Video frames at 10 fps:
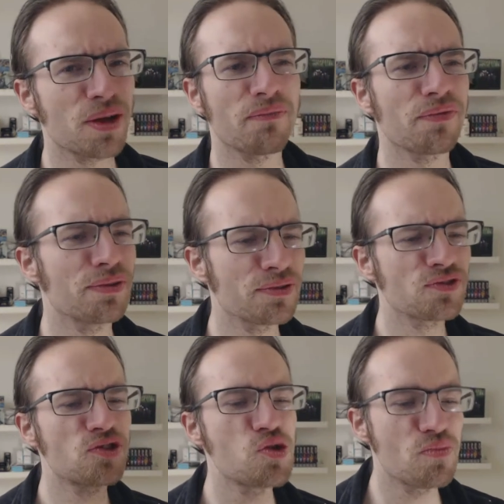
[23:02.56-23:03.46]
up for the
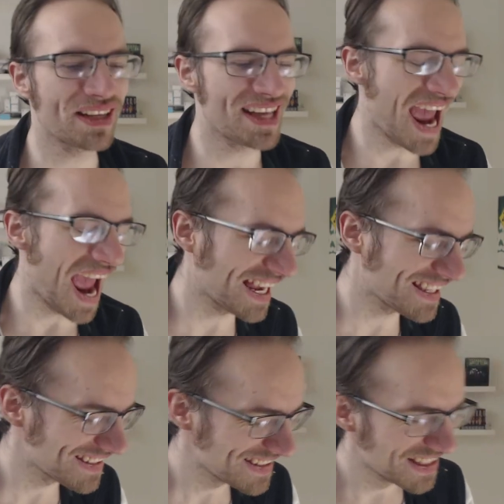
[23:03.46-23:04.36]
stupid
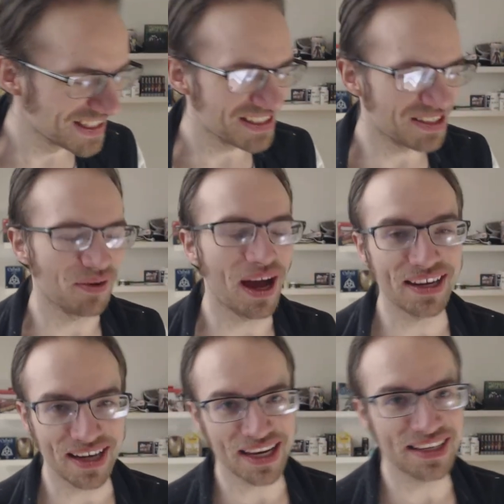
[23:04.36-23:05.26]
cat, you know,
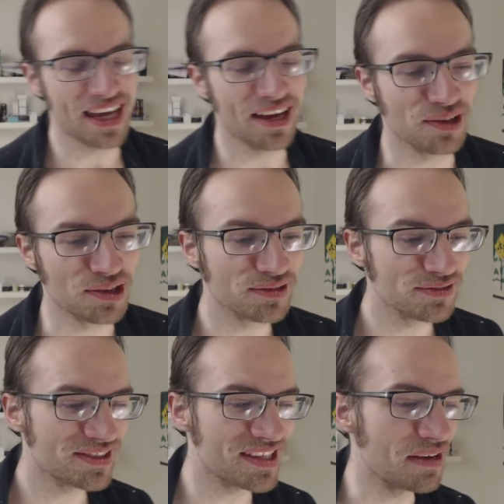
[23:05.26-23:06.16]
and, and Gale
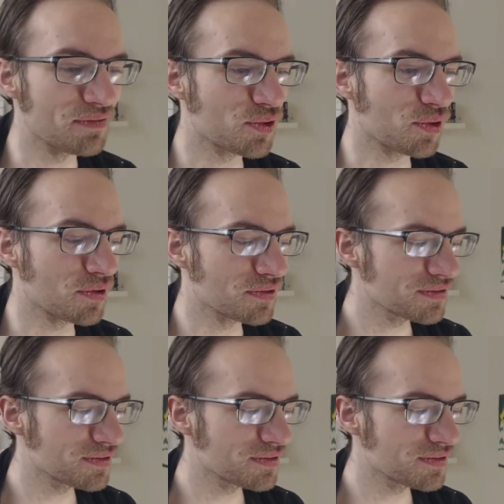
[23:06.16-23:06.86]
saves her,